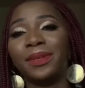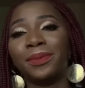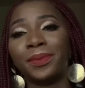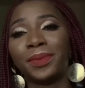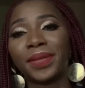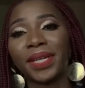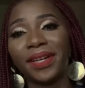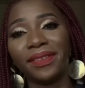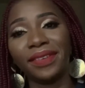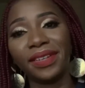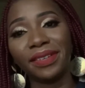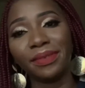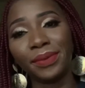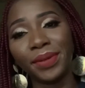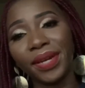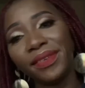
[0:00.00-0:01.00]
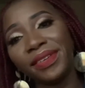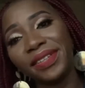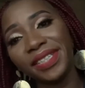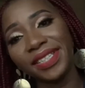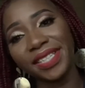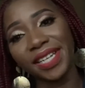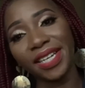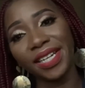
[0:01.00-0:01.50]
wearing
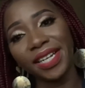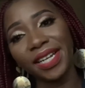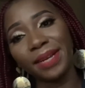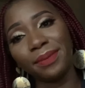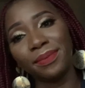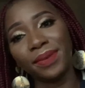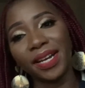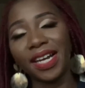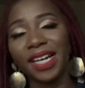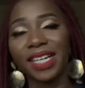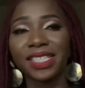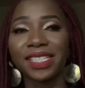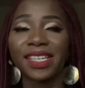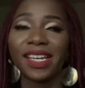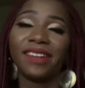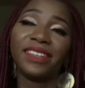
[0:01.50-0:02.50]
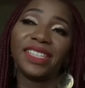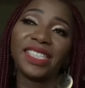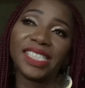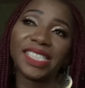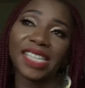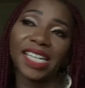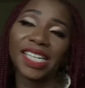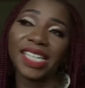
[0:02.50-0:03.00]
designer bags, wearing
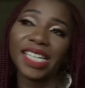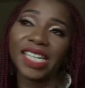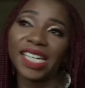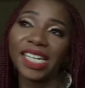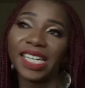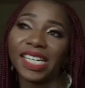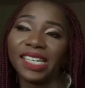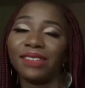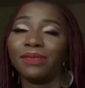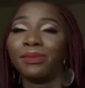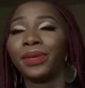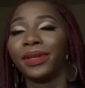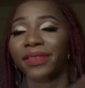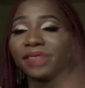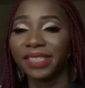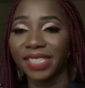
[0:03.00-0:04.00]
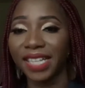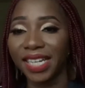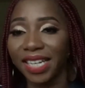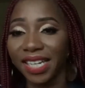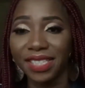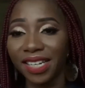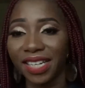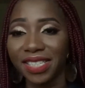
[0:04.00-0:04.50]
designer
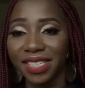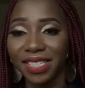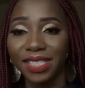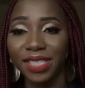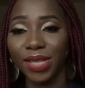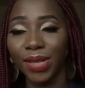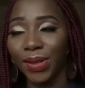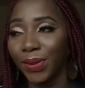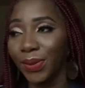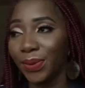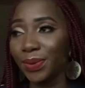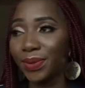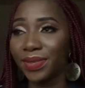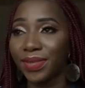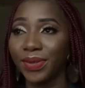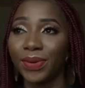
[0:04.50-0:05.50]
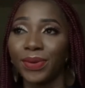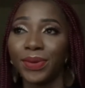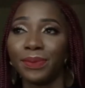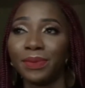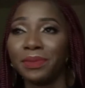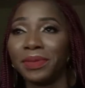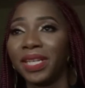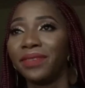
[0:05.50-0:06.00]
glasses, clothes, or
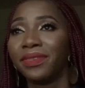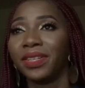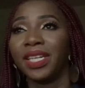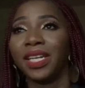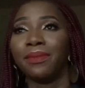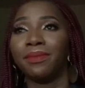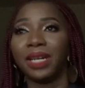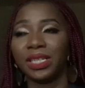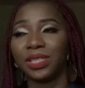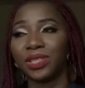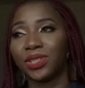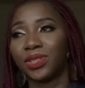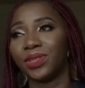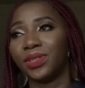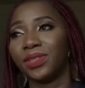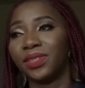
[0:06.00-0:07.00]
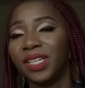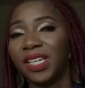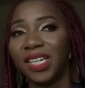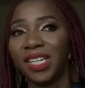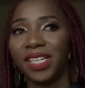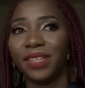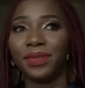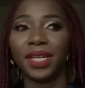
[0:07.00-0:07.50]
maybe living in a mansion,
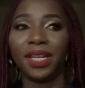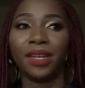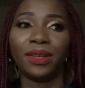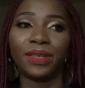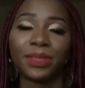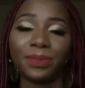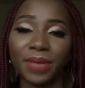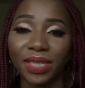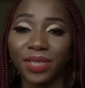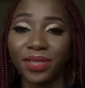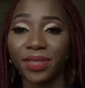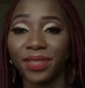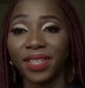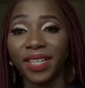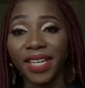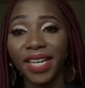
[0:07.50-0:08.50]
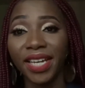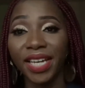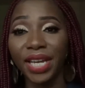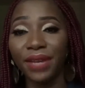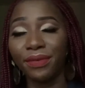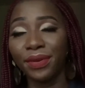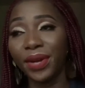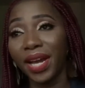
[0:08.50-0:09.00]
living in a luxury mansion.
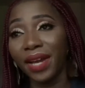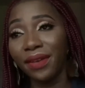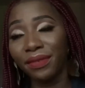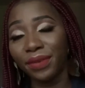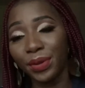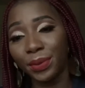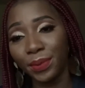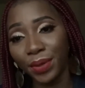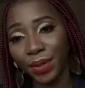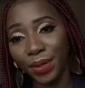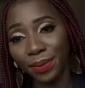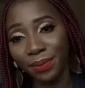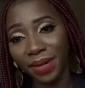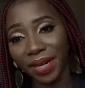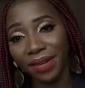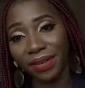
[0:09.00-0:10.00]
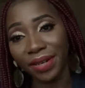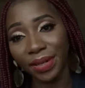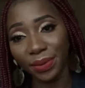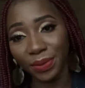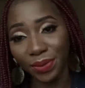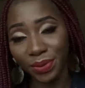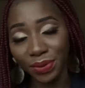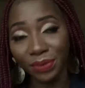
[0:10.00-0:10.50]
If you have your mom
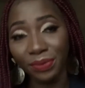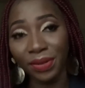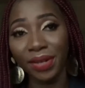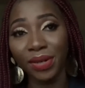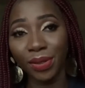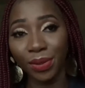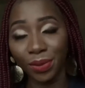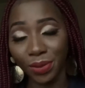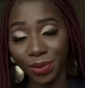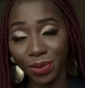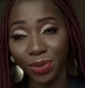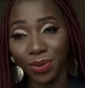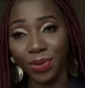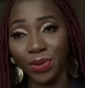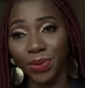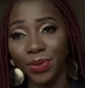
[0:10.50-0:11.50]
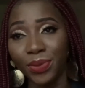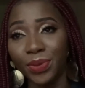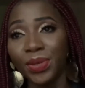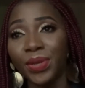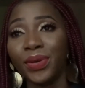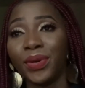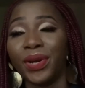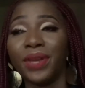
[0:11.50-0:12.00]
around you, very close to you,
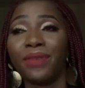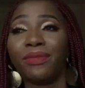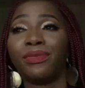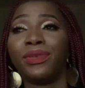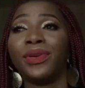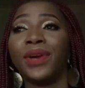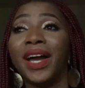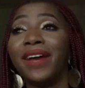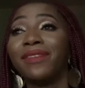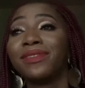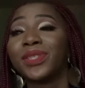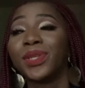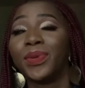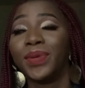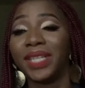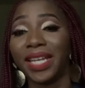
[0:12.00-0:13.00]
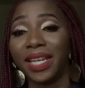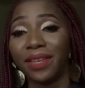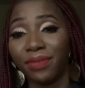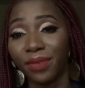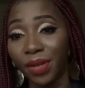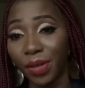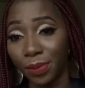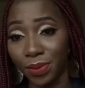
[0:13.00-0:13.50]
or if you have someone that even
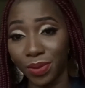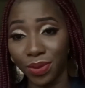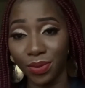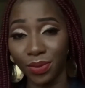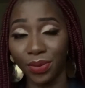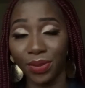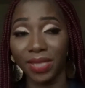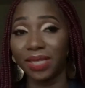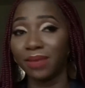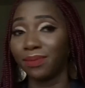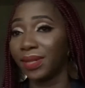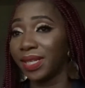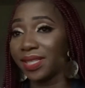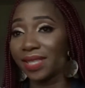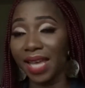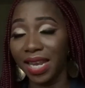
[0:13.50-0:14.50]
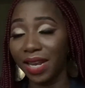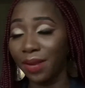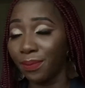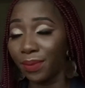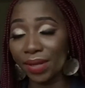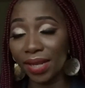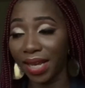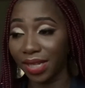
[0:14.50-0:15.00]
helps you, your siblings,
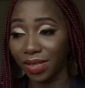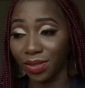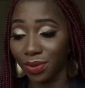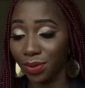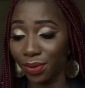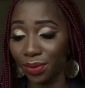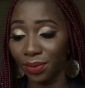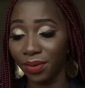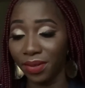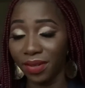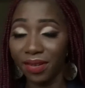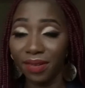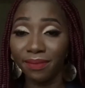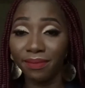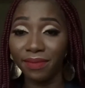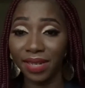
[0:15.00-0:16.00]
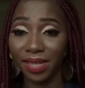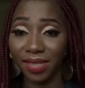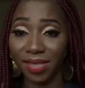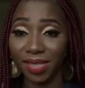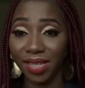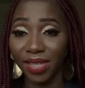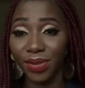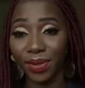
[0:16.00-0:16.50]
anybody at all, my
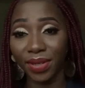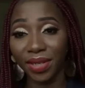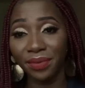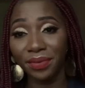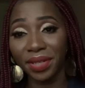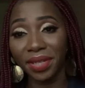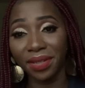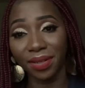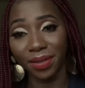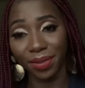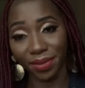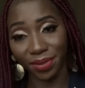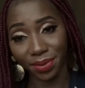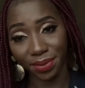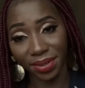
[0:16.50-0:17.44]
dear, you're living in luxury.